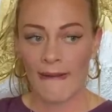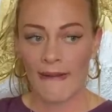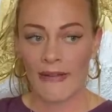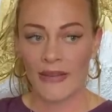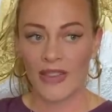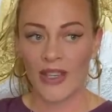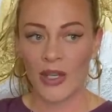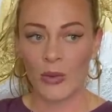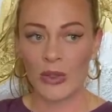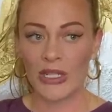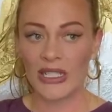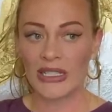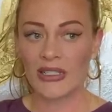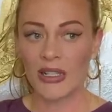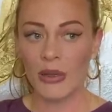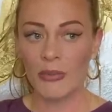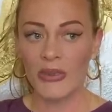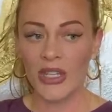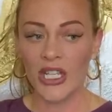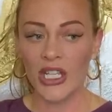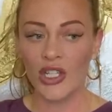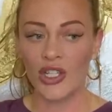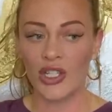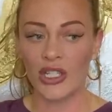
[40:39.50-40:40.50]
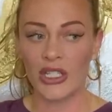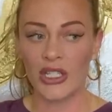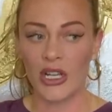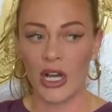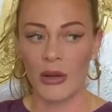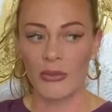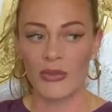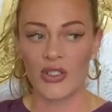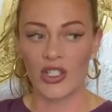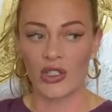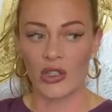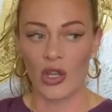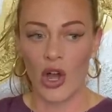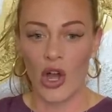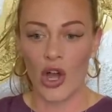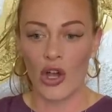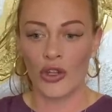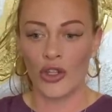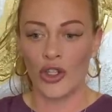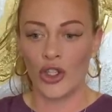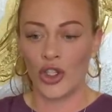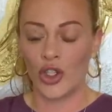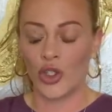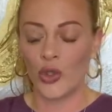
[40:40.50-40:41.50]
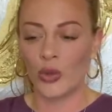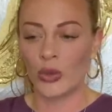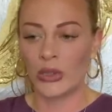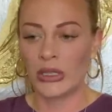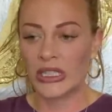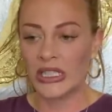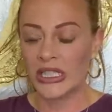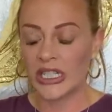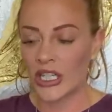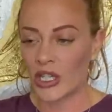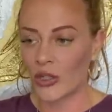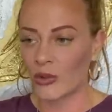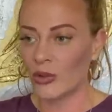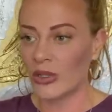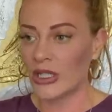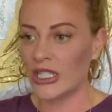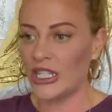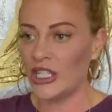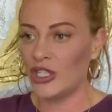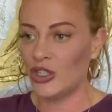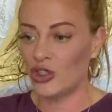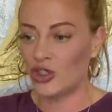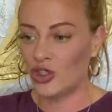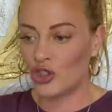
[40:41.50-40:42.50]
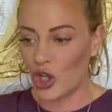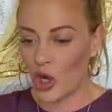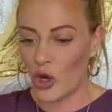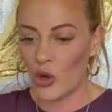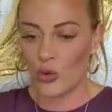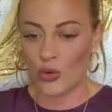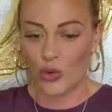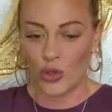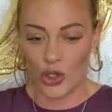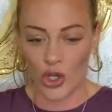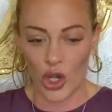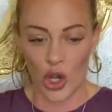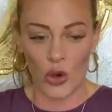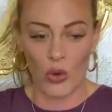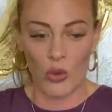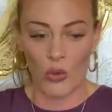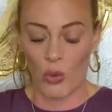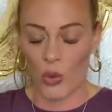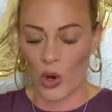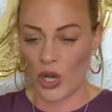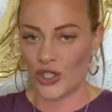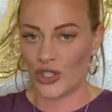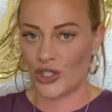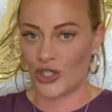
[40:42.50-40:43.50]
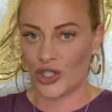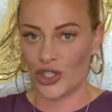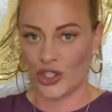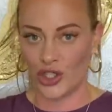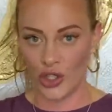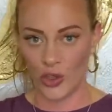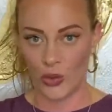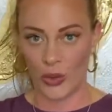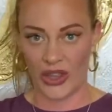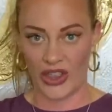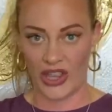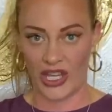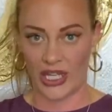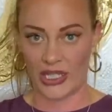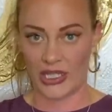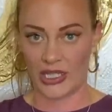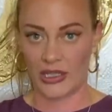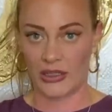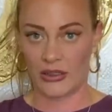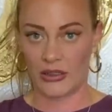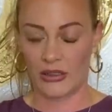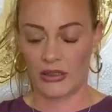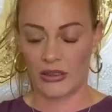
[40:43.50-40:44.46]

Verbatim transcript: that when something good comes along, you literally don't know what to do with it.